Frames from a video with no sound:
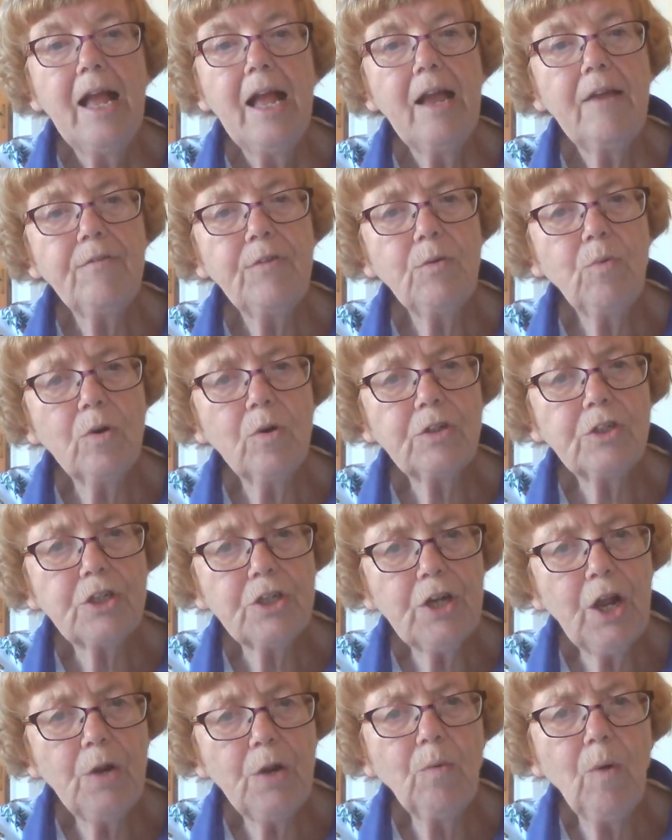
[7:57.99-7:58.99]
If you want to
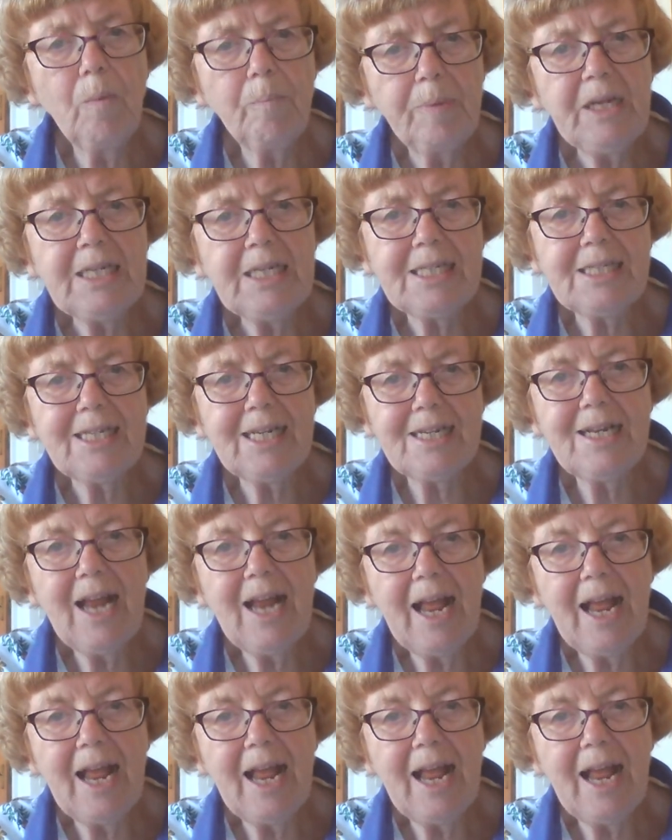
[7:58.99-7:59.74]
know what Peter did